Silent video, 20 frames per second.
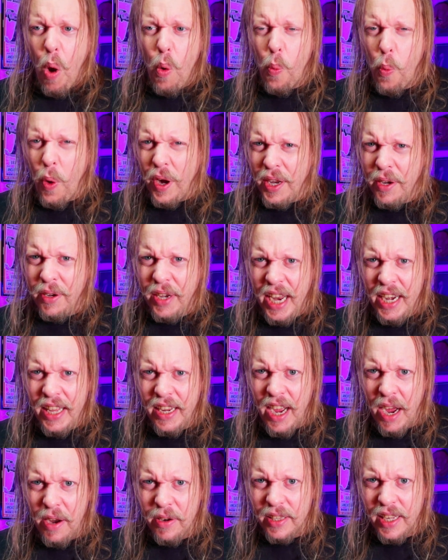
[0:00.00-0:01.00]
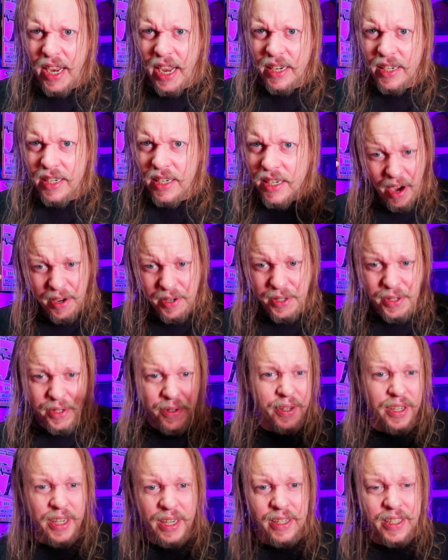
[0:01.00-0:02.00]
What are you getting out of that? Are you
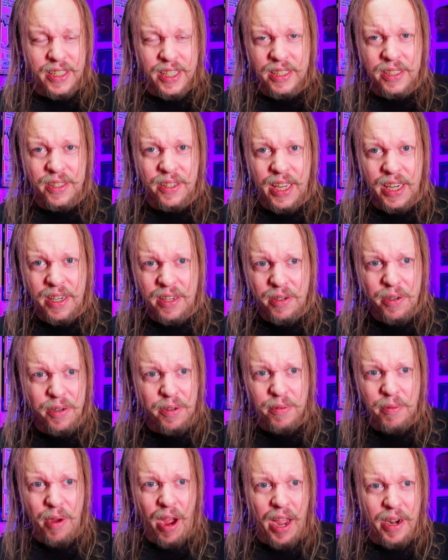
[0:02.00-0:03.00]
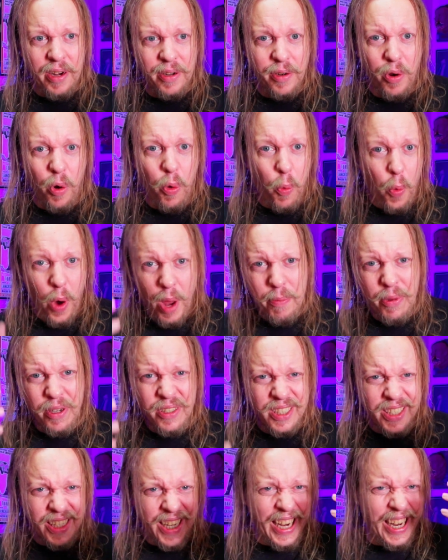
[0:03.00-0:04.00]
doing it just to get new,
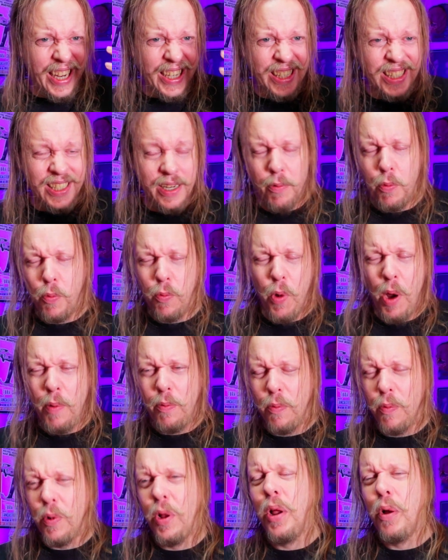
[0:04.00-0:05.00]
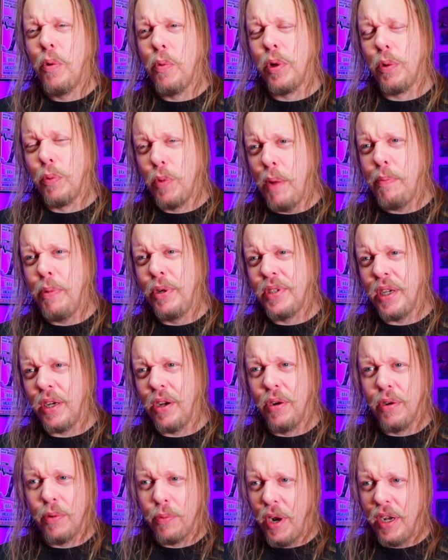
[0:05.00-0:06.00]
weapons, skins? Well, weapons are
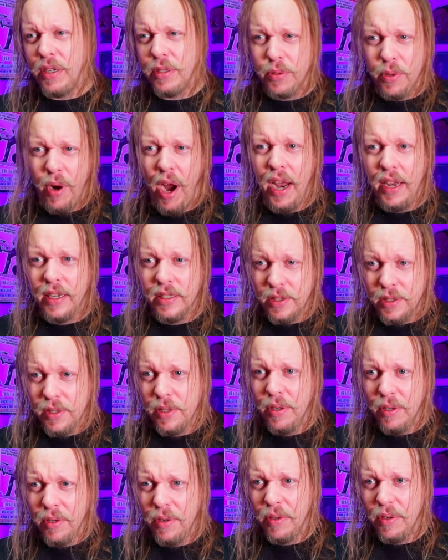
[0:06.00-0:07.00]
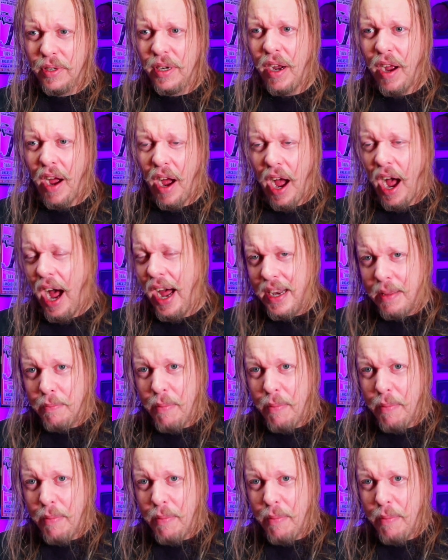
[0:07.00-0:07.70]
gonna run dry soon, I'd